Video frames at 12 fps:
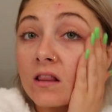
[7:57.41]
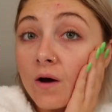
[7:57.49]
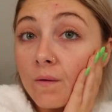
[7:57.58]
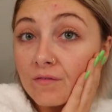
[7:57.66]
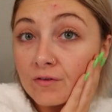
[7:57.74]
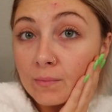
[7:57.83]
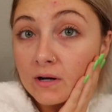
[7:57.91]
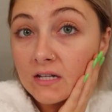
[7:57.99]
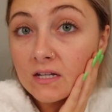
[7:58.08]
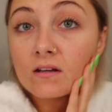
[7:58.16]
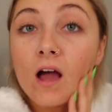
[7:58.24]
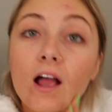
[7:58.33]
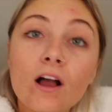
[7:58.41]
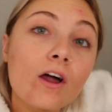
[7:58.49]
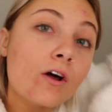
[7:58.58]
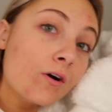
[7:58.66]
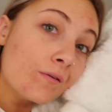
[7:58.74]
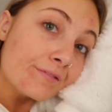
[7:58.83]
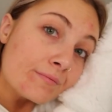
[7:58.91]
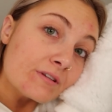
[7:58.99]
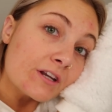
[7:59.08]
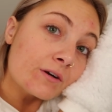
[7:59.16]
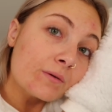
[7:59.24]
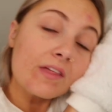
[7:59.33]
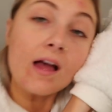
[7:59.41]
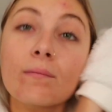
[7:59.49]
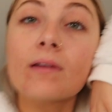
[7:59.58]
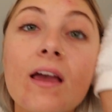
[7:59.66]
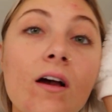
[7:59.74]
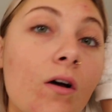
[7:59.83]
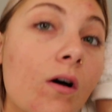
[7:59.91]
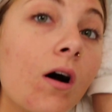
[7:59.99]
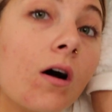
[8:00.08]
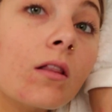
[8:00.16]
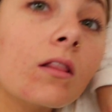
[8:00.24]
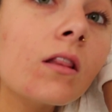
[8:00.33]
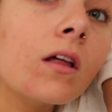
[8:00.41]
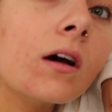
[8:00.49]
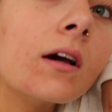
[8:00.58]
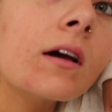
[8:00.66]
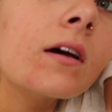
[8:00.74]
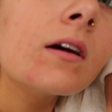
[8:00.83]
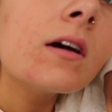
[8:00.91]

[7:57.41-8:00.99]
Hello everybody. I got home from dinner with Abigail. Look